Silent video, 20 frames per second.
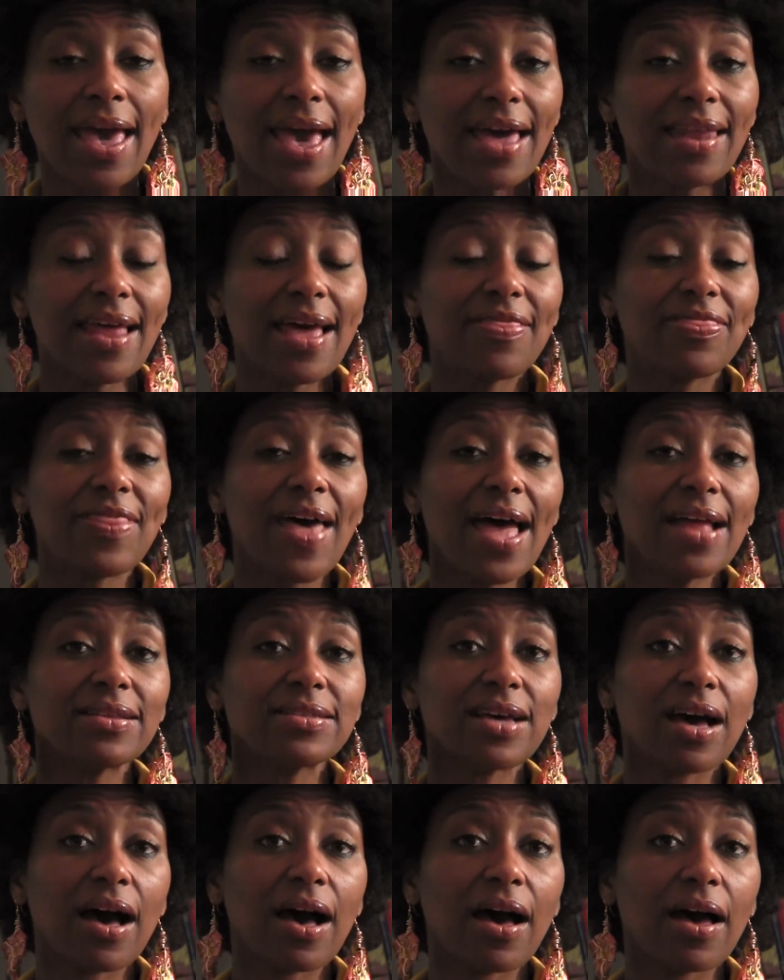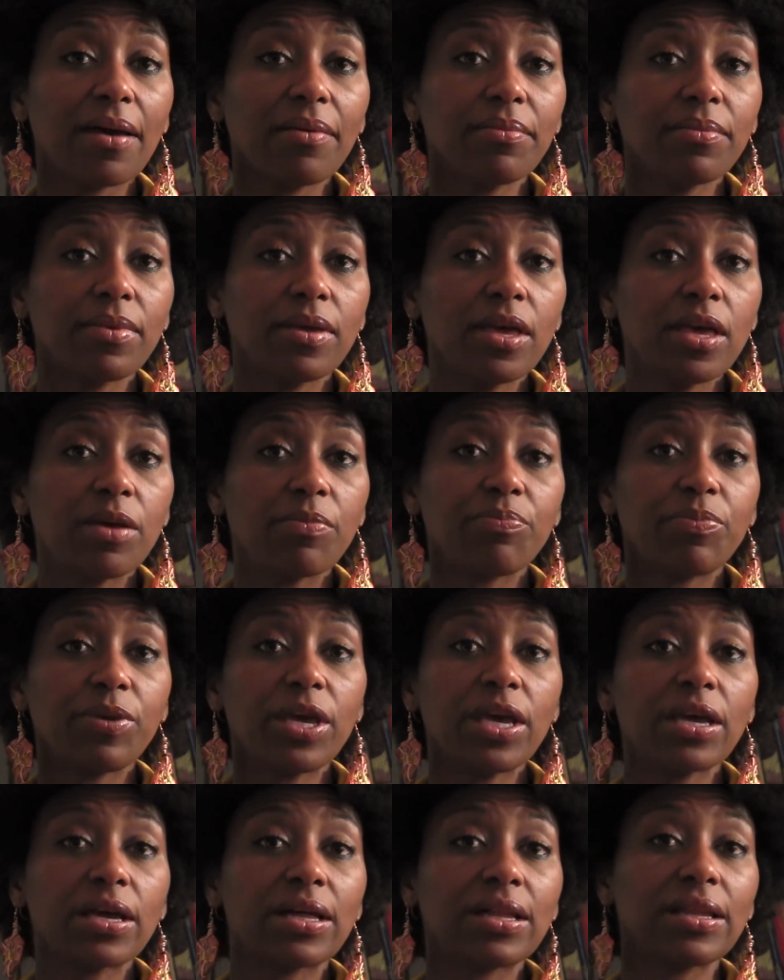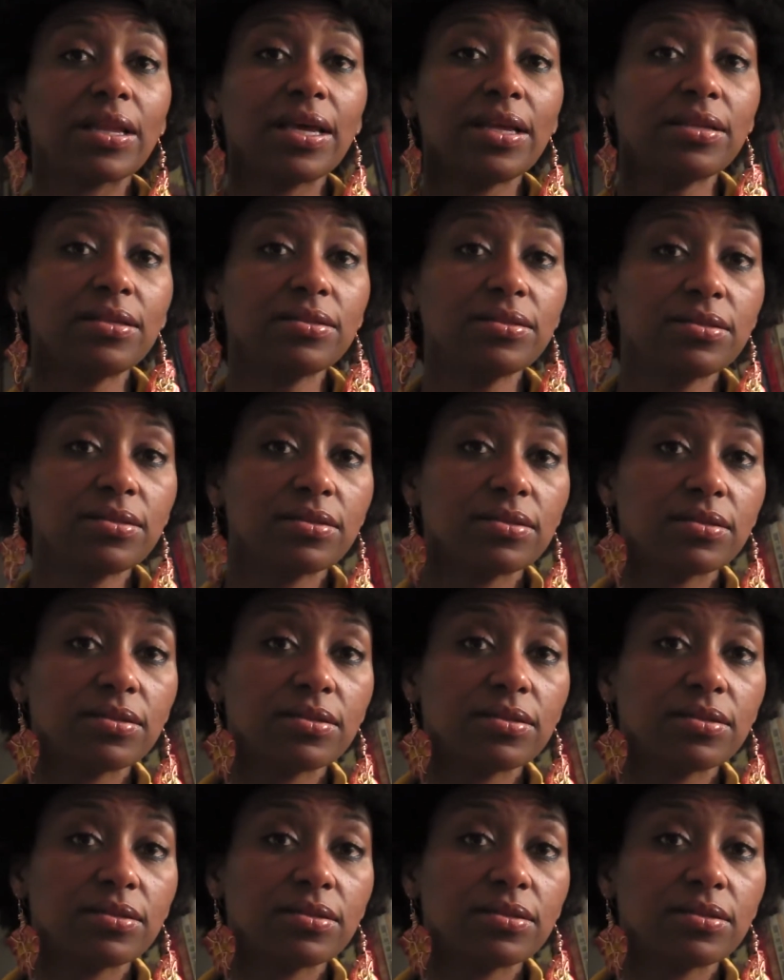And at that time, be it Clinton